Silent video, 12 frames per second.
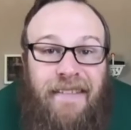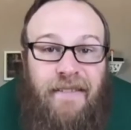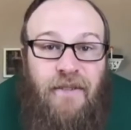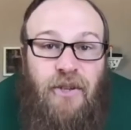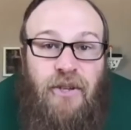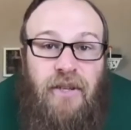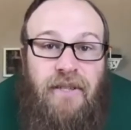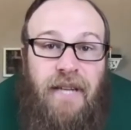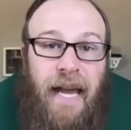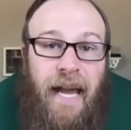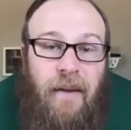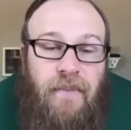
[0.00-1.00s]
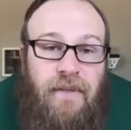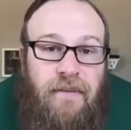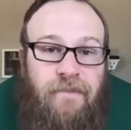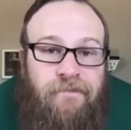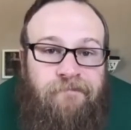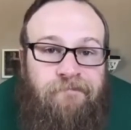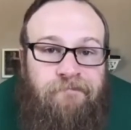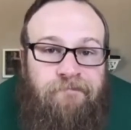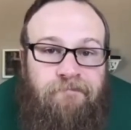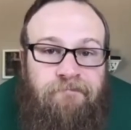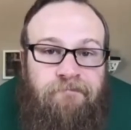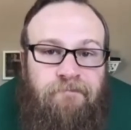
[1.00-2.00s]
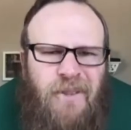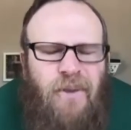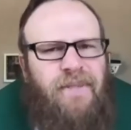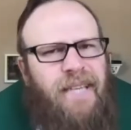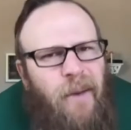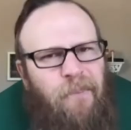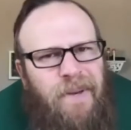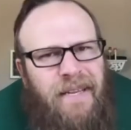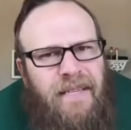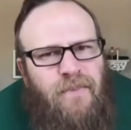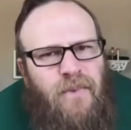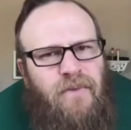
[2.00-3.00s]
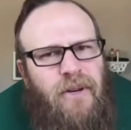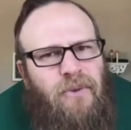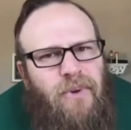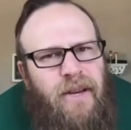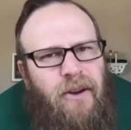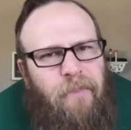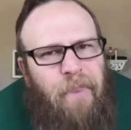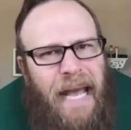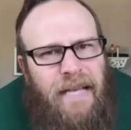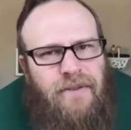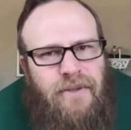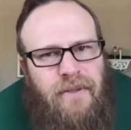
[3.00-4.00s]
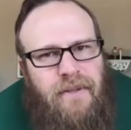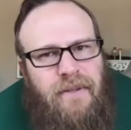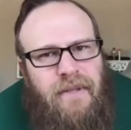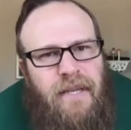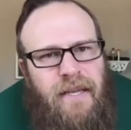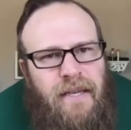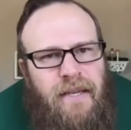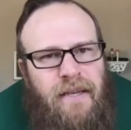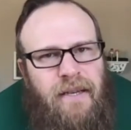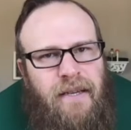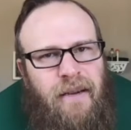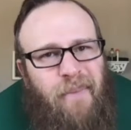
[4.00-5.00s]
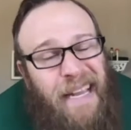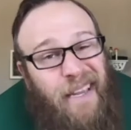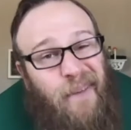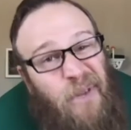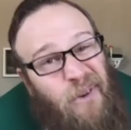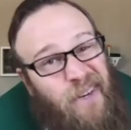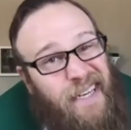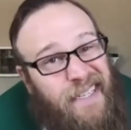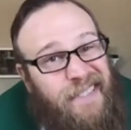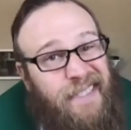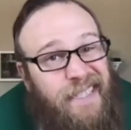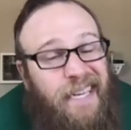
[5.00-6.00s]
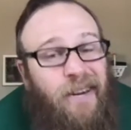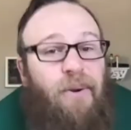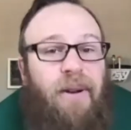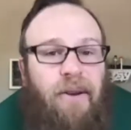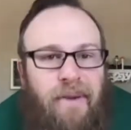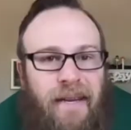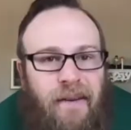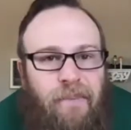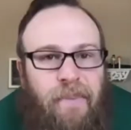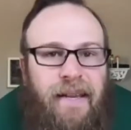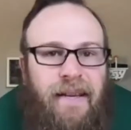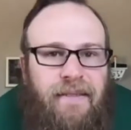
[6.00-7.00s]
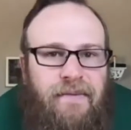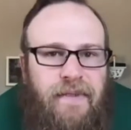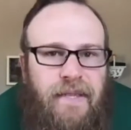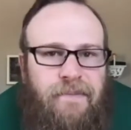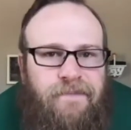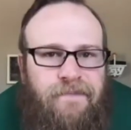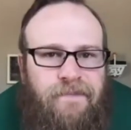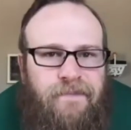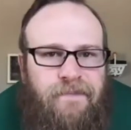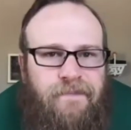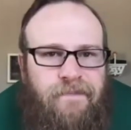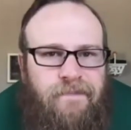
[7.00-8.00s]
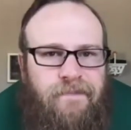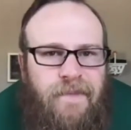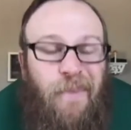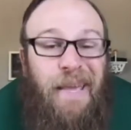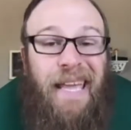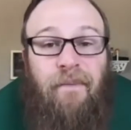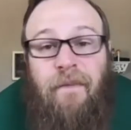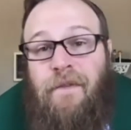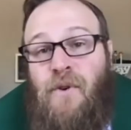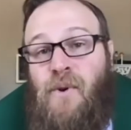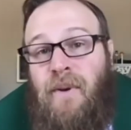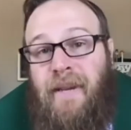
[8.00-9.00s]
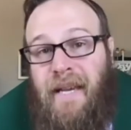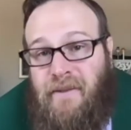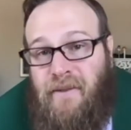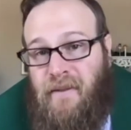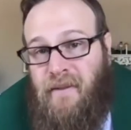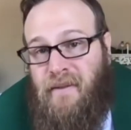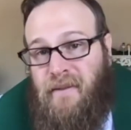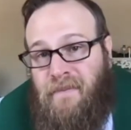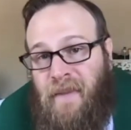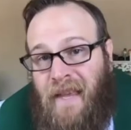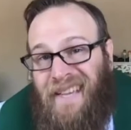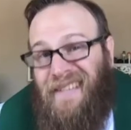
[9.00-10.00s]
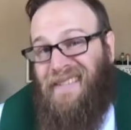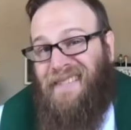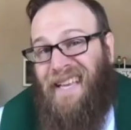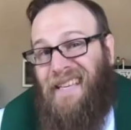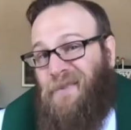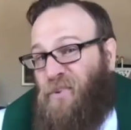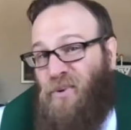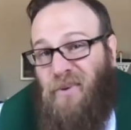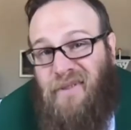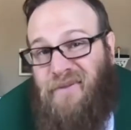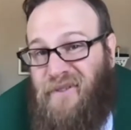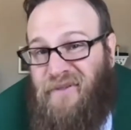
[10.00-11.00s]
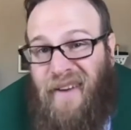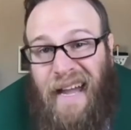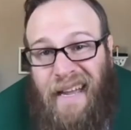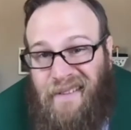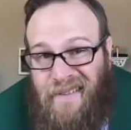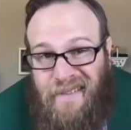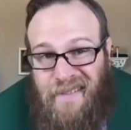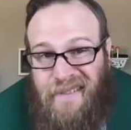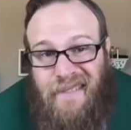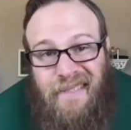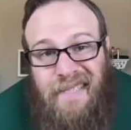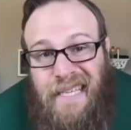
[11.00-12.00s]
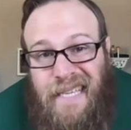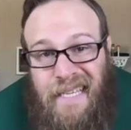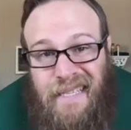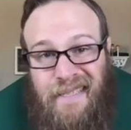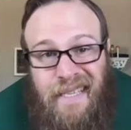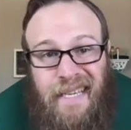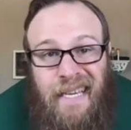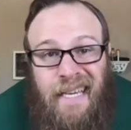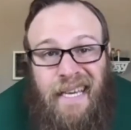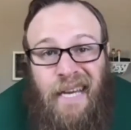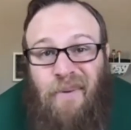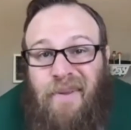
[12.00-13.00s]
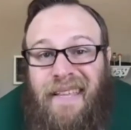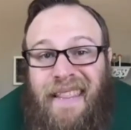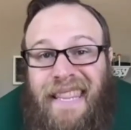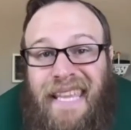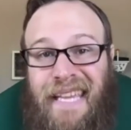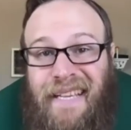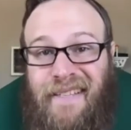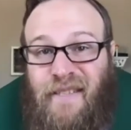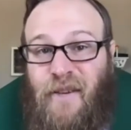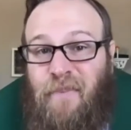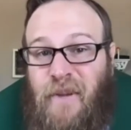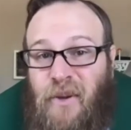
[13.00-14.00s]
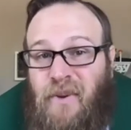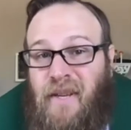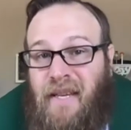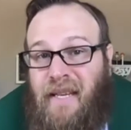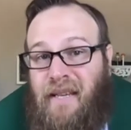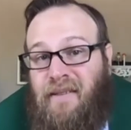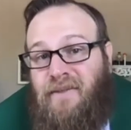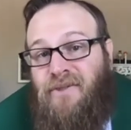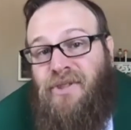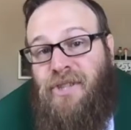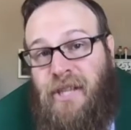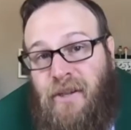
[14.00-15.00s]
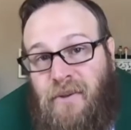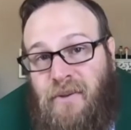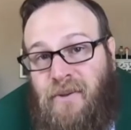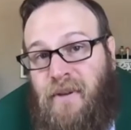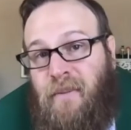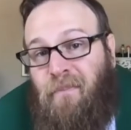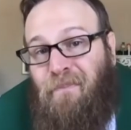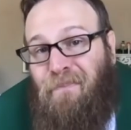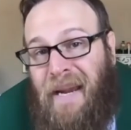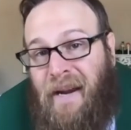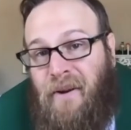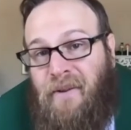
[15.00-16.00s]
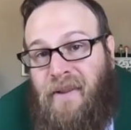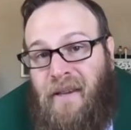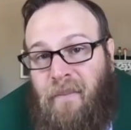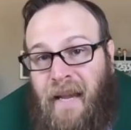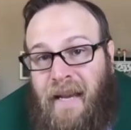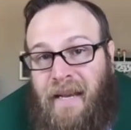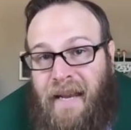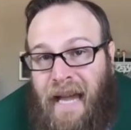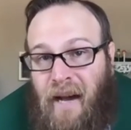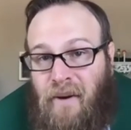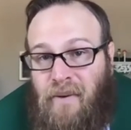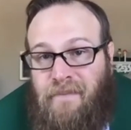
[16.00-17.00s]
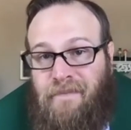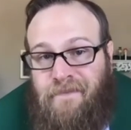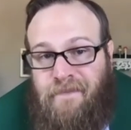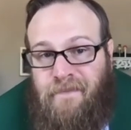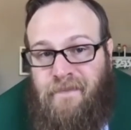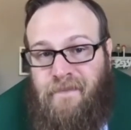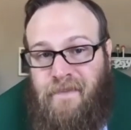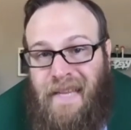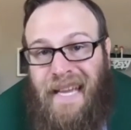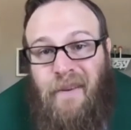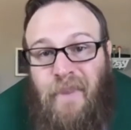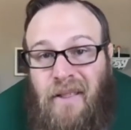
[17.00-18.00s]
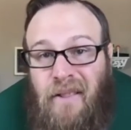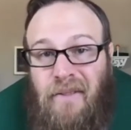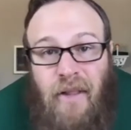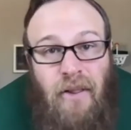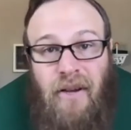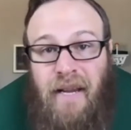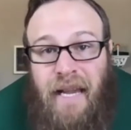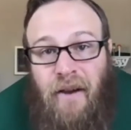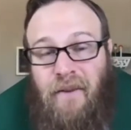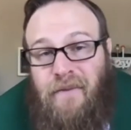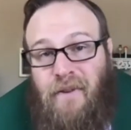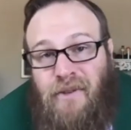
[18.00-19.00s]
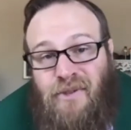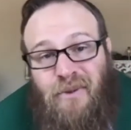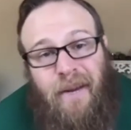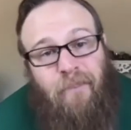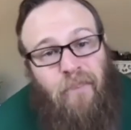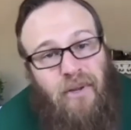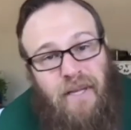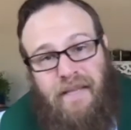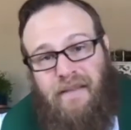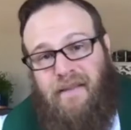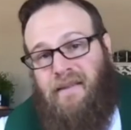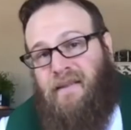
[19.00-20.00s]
to good jobs. But those companies moved to greener pastures, and my communities deteriorated because of it. They became food deserts, cesspools for violence and disease, and within these communities, children barely made it out. They had to be on the lookout for stray bullets,